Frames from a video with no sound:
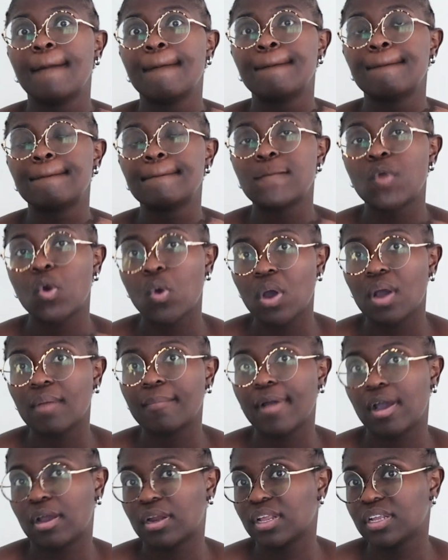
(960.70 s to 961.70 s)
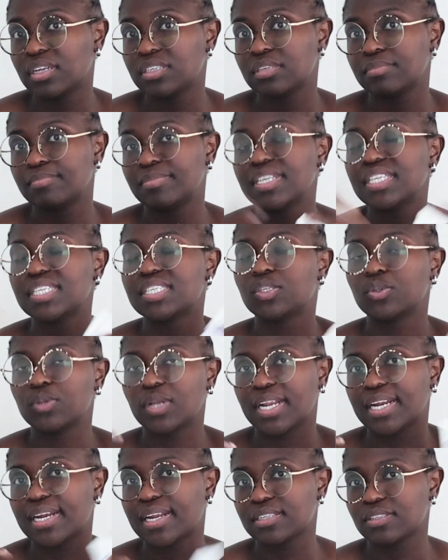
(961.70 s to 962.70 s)
more about it, please do
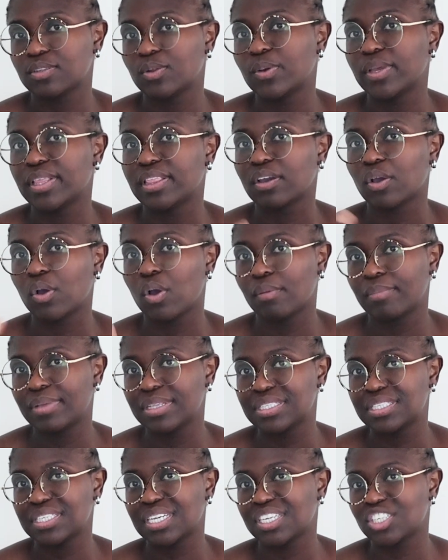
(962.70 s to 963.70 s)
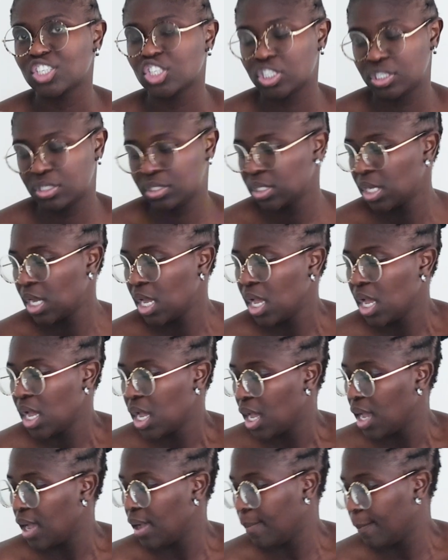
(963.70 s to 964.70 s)
let us know in the comment section.
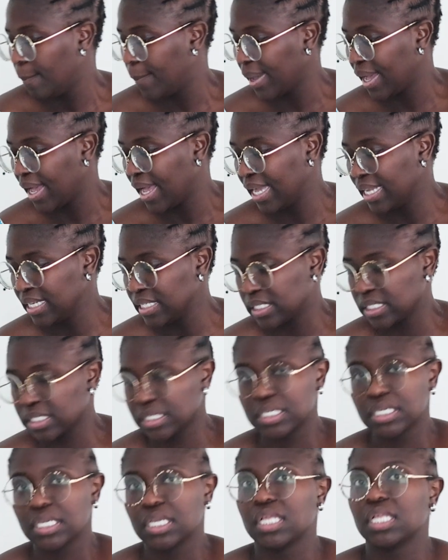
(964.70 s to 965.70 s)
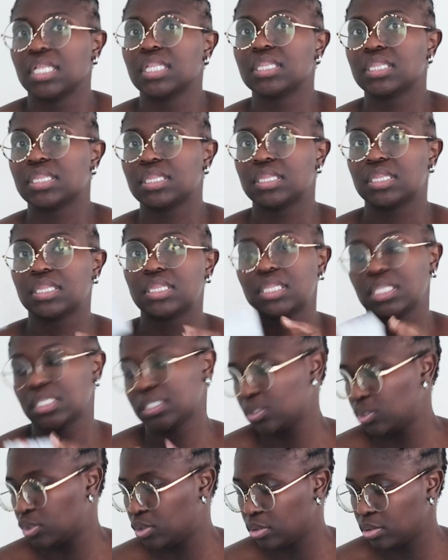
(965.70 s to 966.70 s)
But
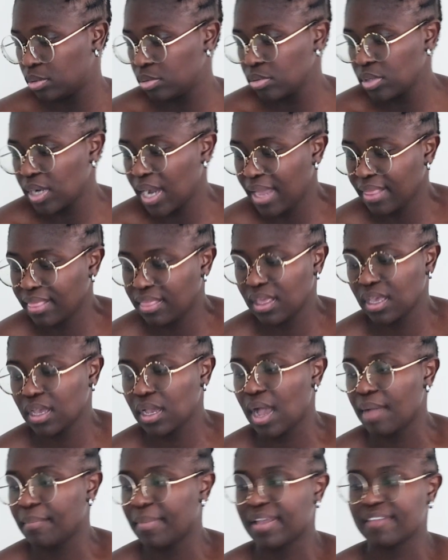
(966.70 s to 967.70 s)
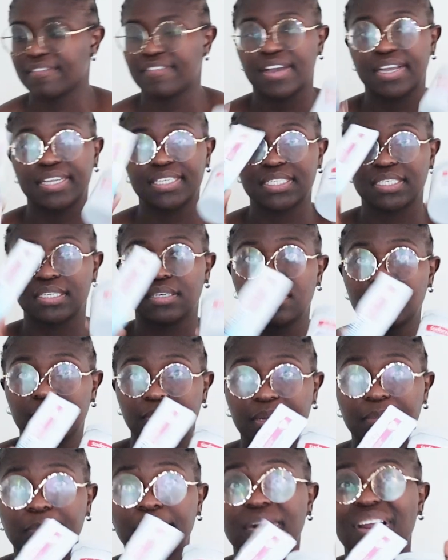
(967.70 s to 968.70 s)
these two, I think, are my fighter.
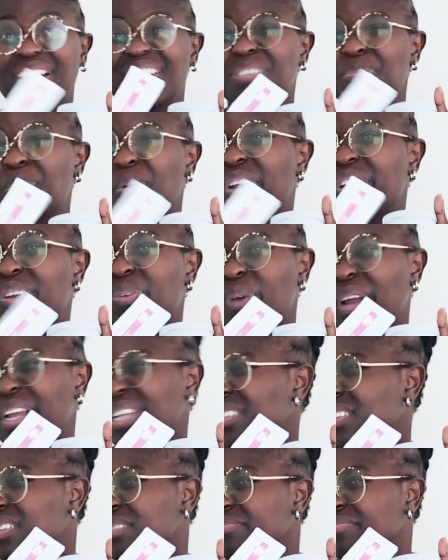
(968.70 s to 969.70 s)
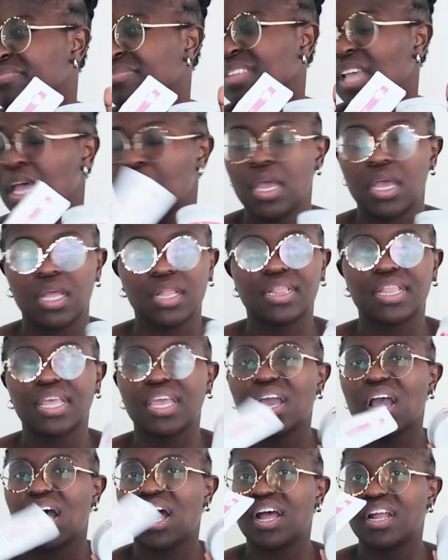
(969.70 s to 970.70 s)
But price point wise,
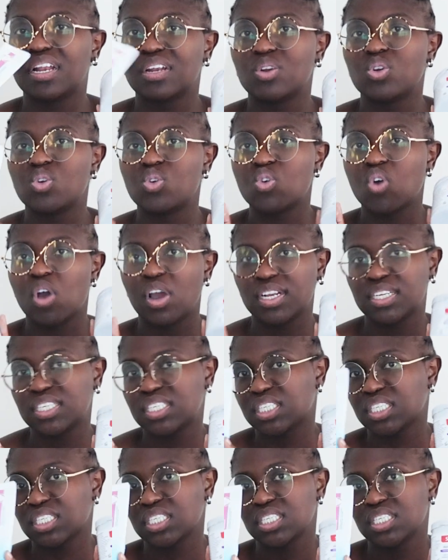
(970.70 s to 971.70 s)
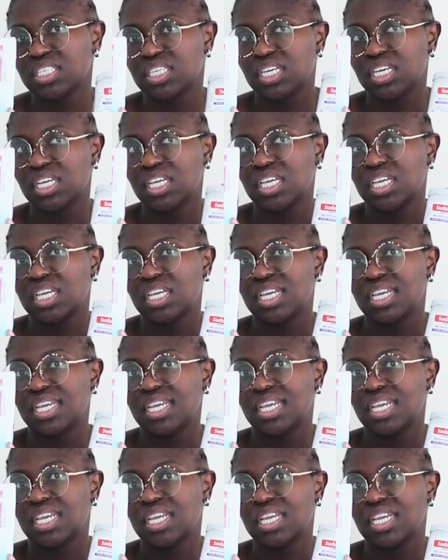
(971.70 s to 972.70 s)
they are not
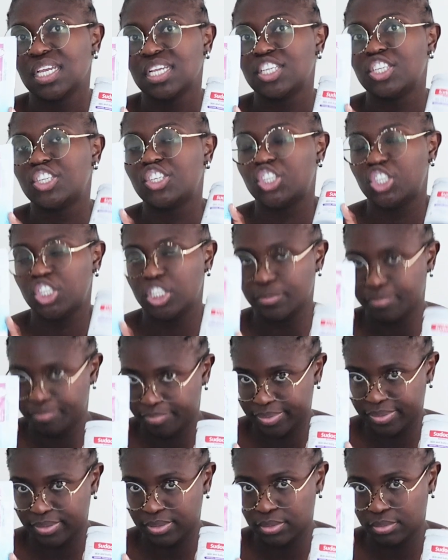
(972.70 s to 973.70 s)
cheap.